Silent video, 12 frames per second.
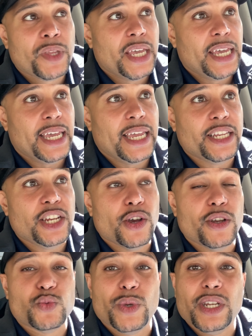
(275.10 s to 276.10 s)
And, you
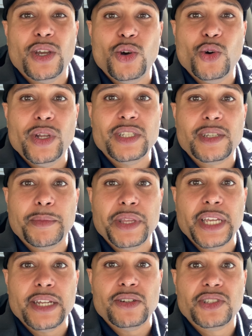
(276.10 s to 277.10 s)
know, as we know in some of
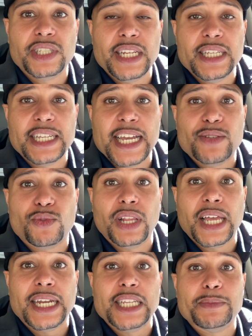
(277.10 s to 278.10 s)
the inner cities, guys, where a
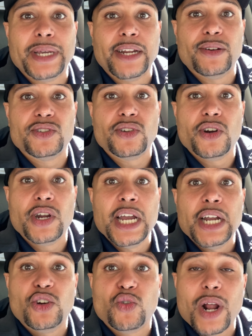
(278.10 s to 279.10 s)
lot of these migrants are,
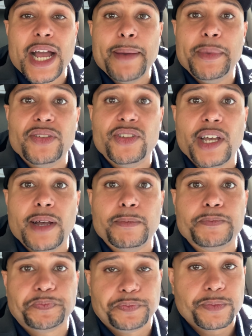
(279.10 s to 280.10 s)
crime is up.
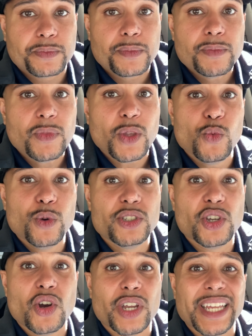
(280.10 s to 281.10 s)
We're
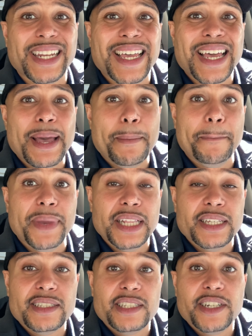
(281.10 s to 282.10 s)
talking
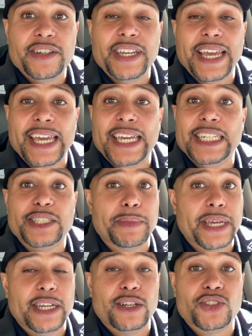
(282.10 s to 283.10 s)
military age
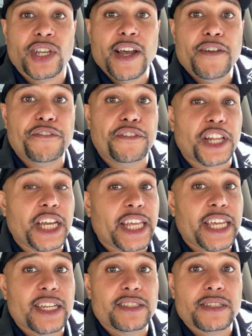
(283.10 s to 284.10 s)
males
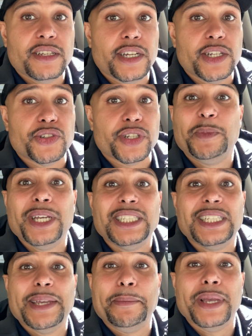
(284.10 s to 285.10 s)
flooding into the country,
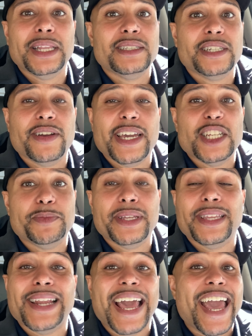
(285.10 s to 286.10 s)
especially military age
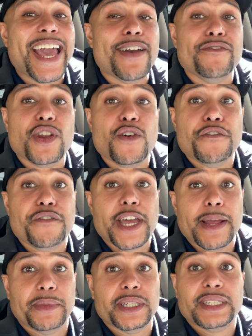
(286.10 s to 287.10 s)
men that have no
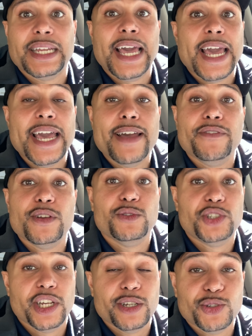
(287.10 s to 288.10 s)
families, that have no
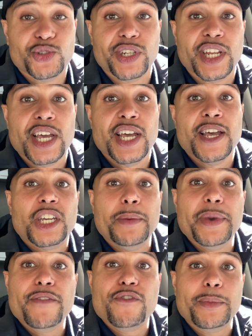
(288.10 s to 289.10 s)
children,
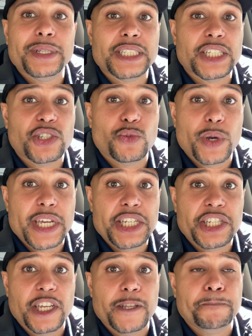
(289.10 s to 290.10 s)
coming from a
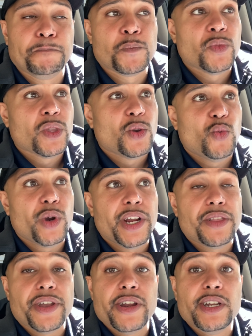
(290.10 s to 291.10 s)
situation
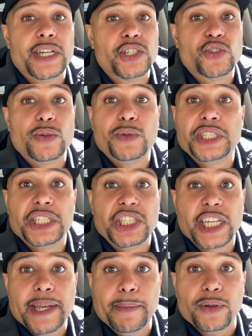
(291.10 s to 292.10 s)
where their country was in
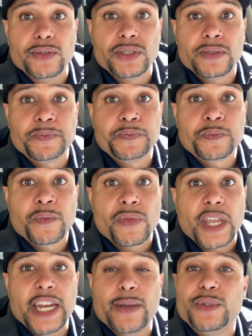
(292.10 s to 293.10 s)
shambles
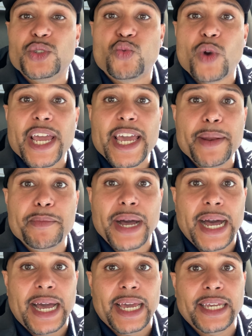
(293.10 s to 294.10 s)
and it was ran
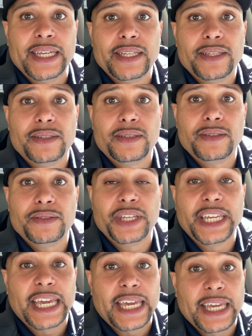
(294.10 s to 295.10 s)
by the
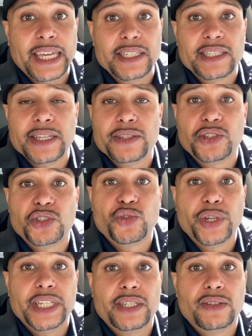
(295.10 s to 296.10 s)
gangs and the
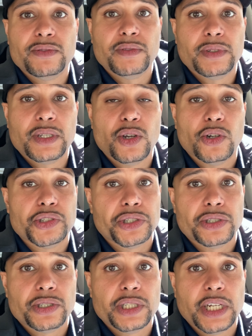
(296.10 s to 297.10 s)
street
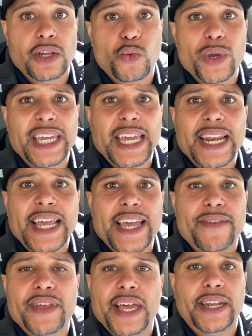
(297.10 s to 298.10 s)
culture. You know, we can't
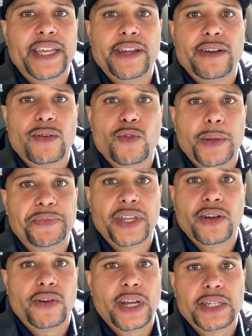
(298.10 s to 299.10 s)
have that here
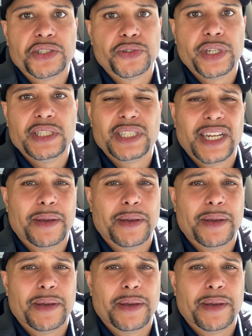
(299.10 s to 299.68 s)
erupting on our streets in